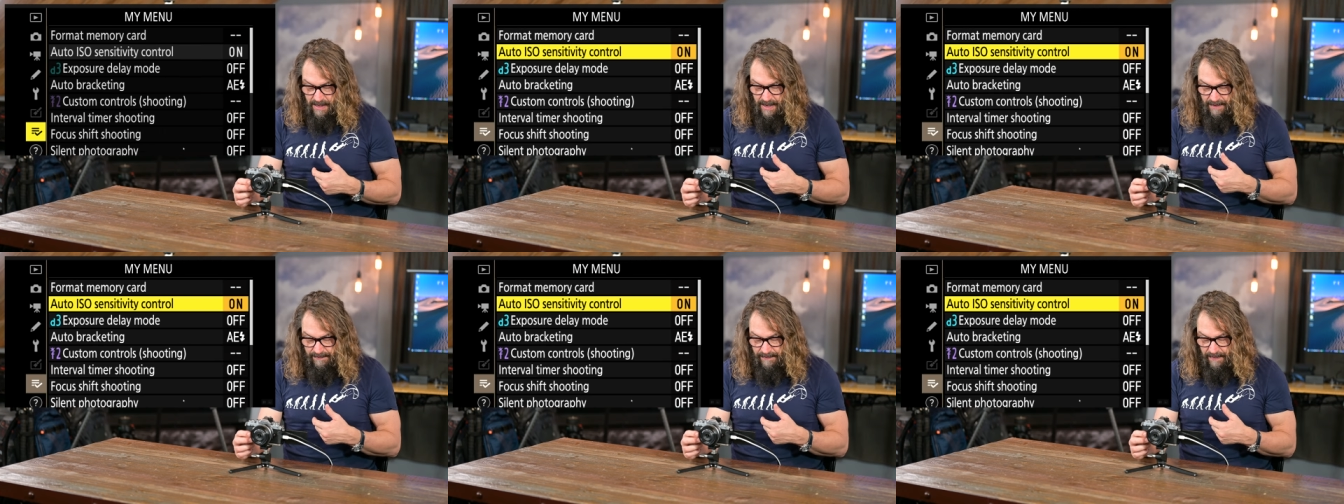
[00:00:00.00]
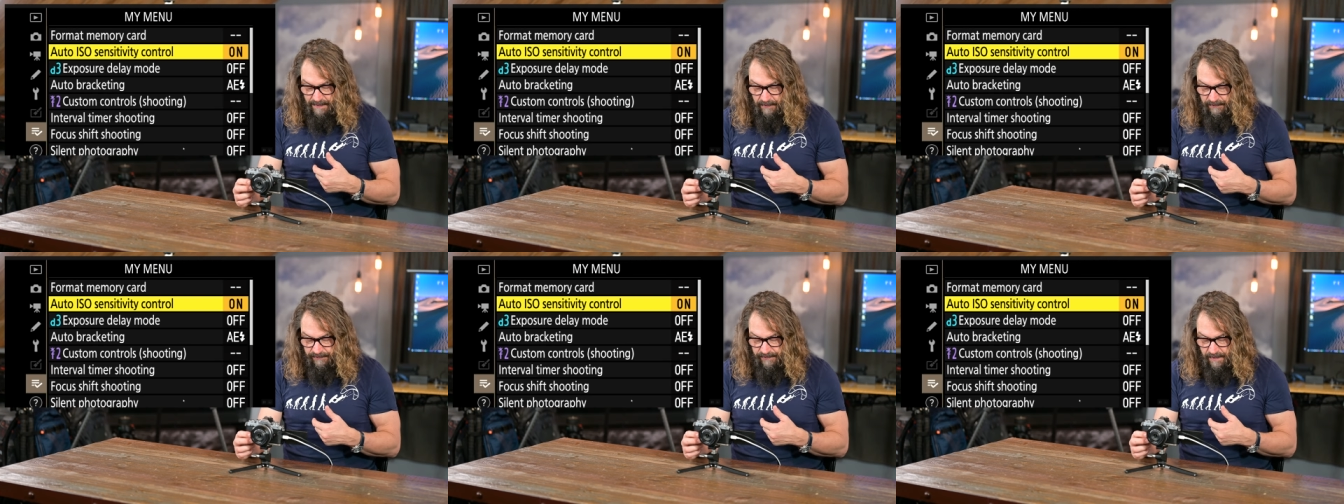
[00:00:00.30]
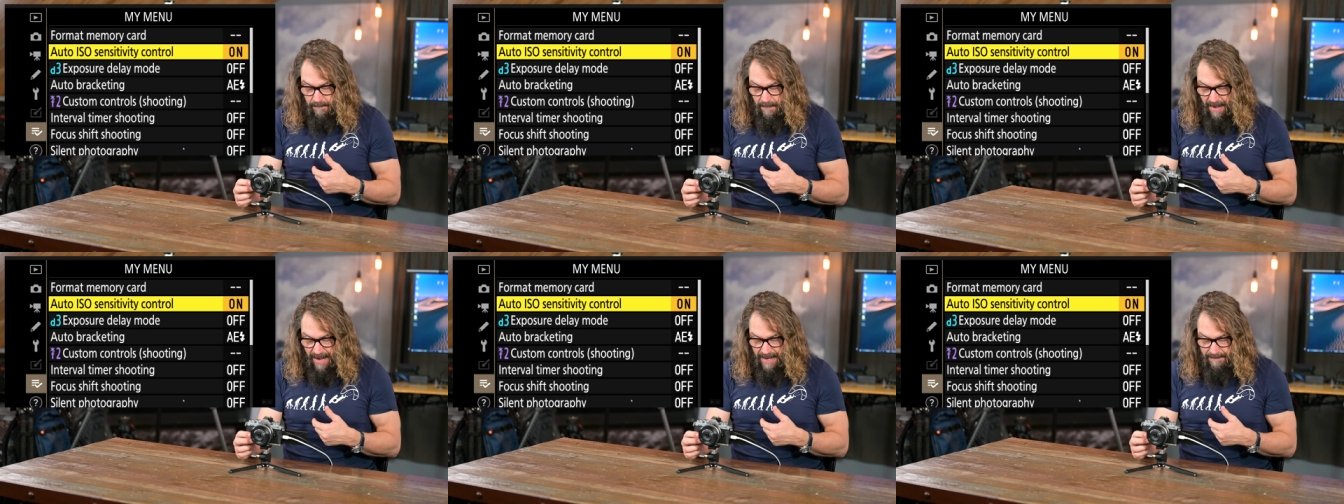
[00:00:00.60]
And then there's
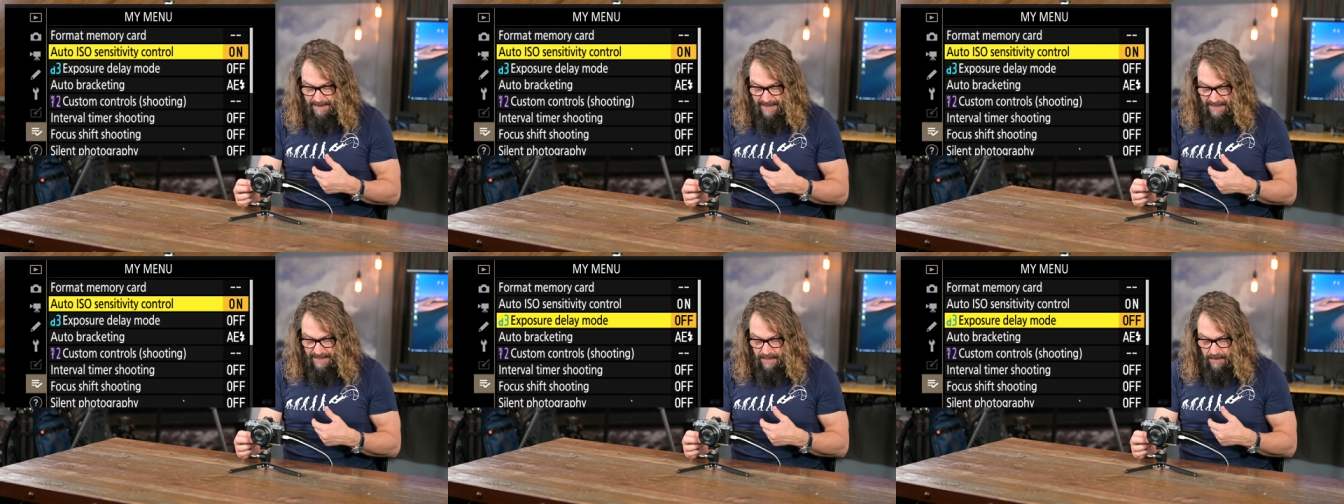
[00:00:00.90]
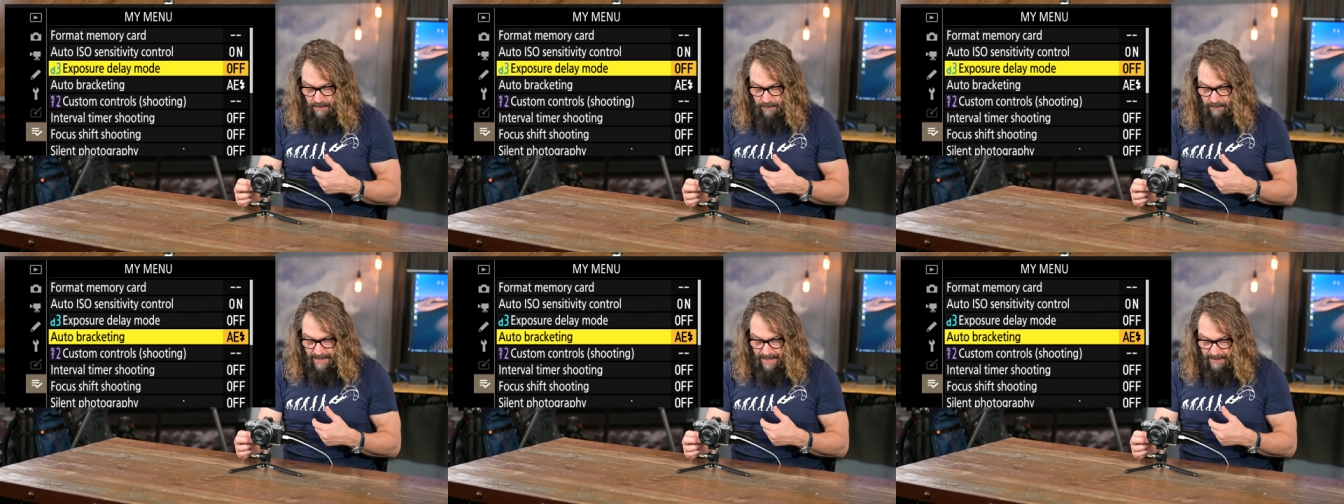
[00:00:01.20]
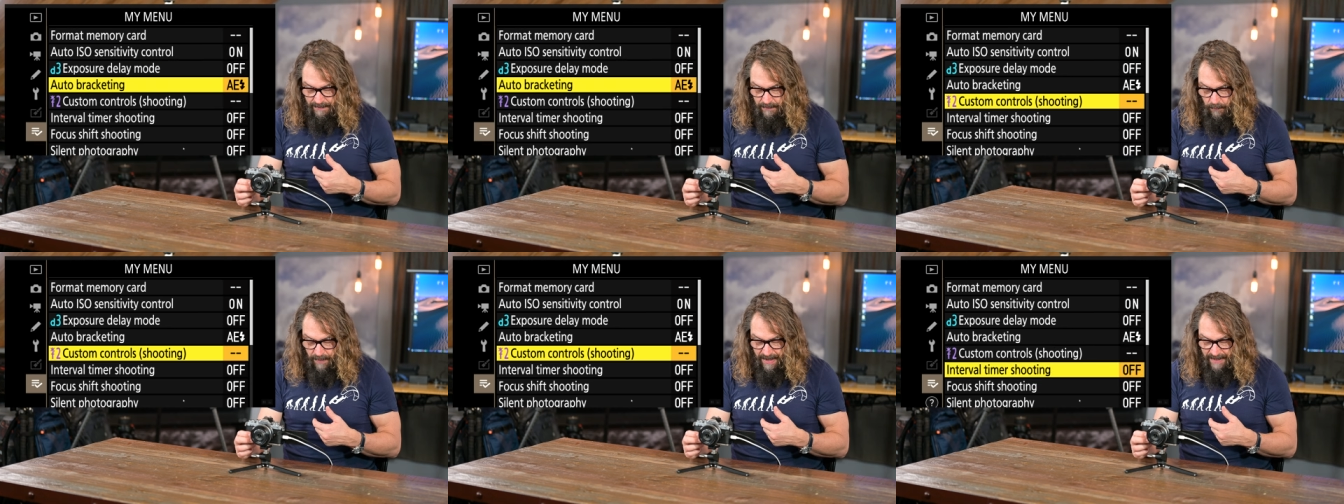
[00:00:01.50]
the My menu,
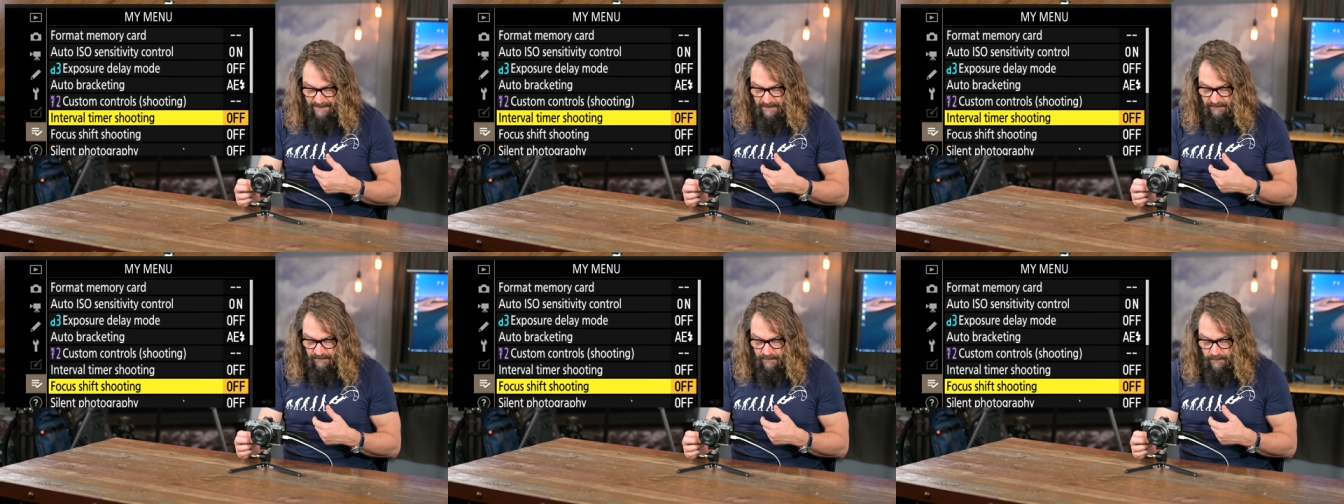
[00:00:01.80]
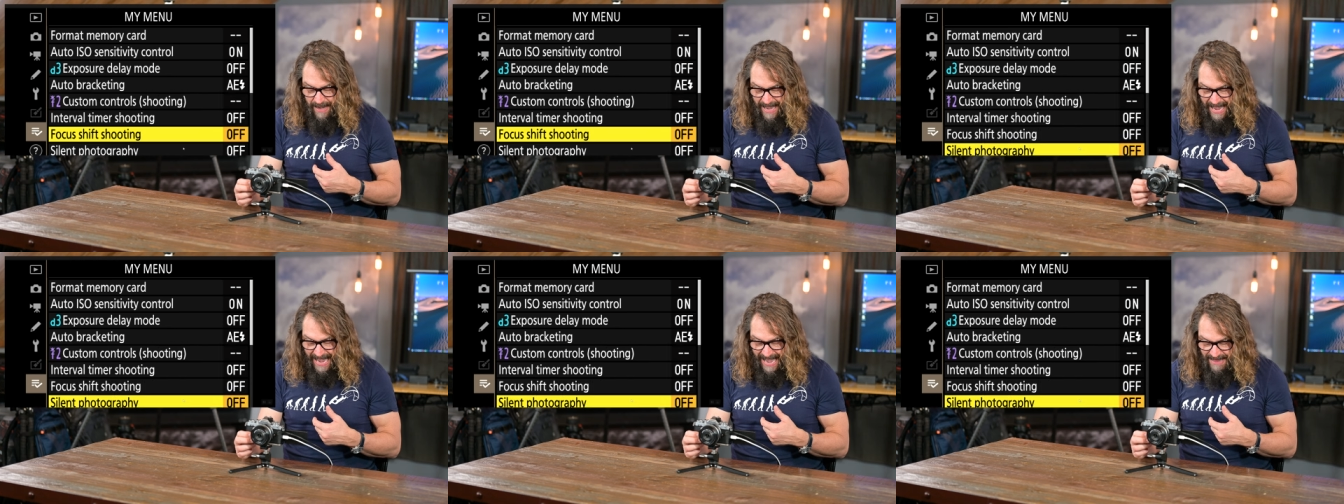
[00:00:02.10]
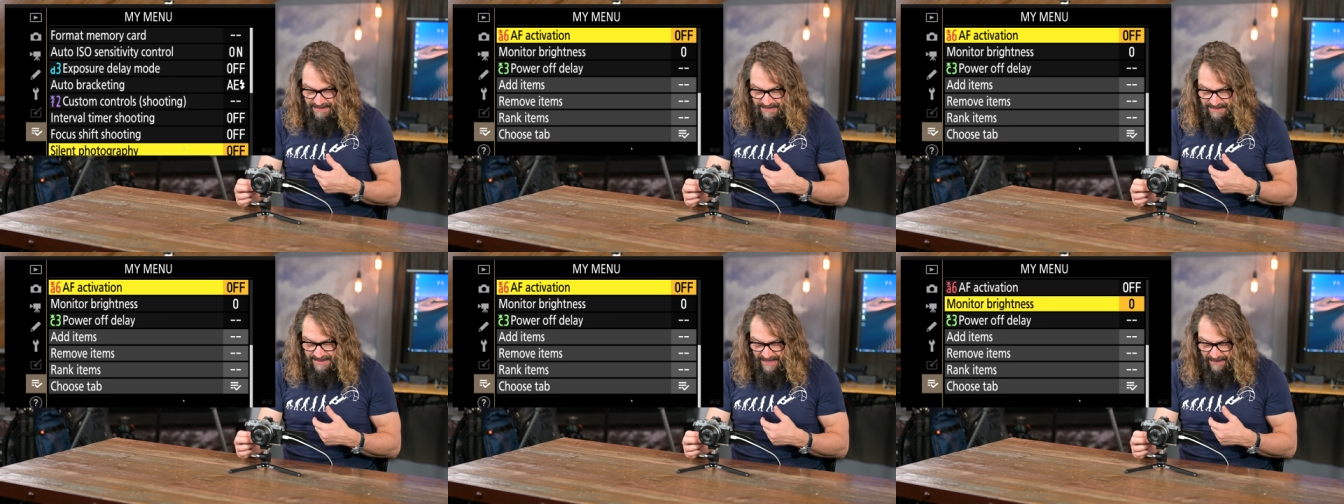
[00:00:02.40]
and the way that you
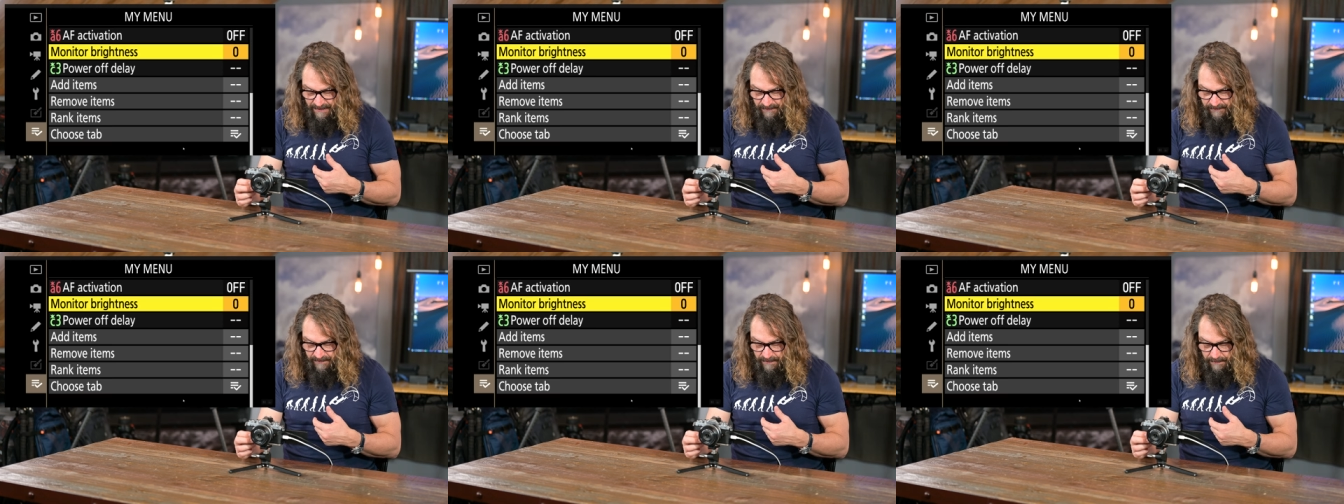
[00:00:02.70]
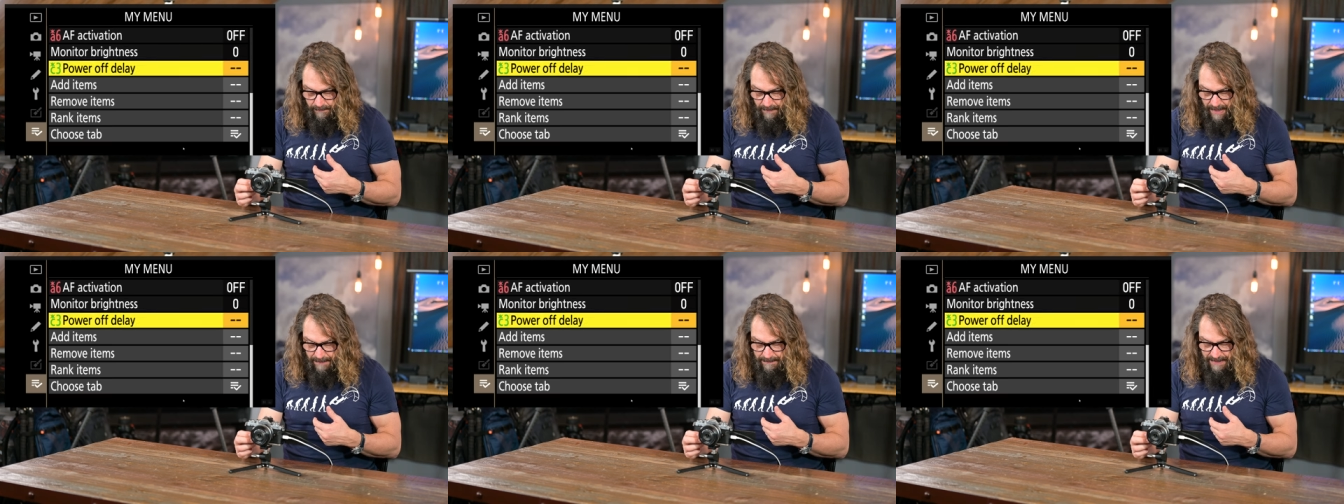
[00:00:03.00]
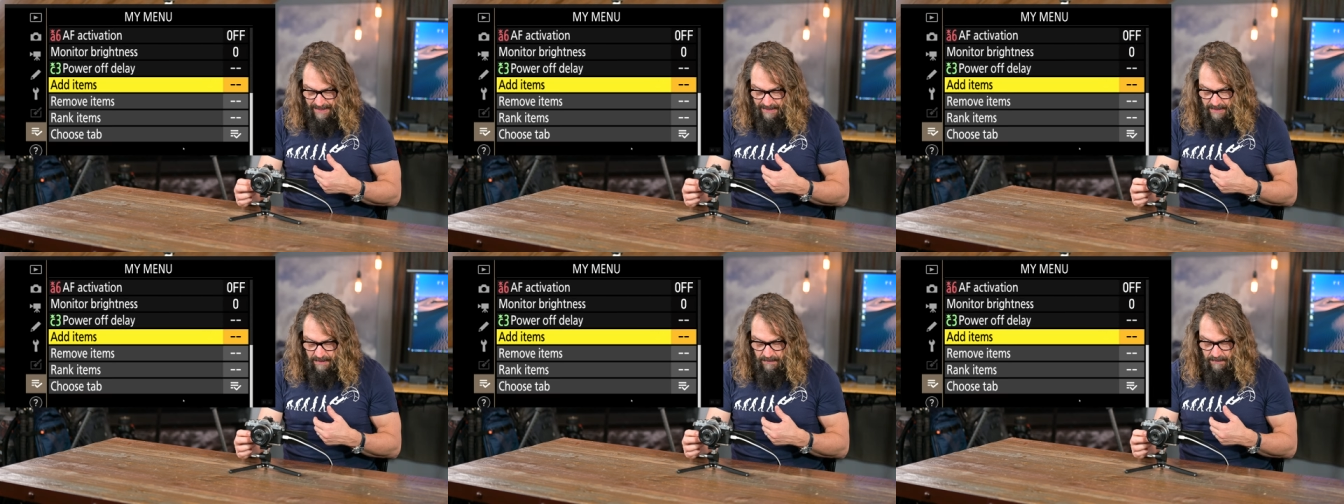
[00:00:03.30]
add things to the My
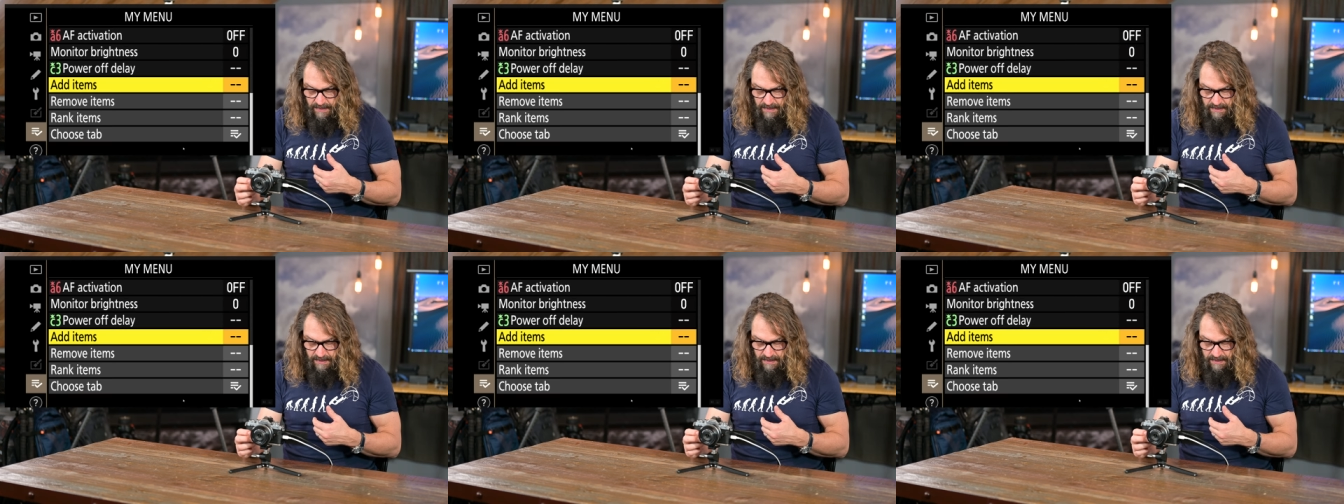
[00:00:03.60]
menu,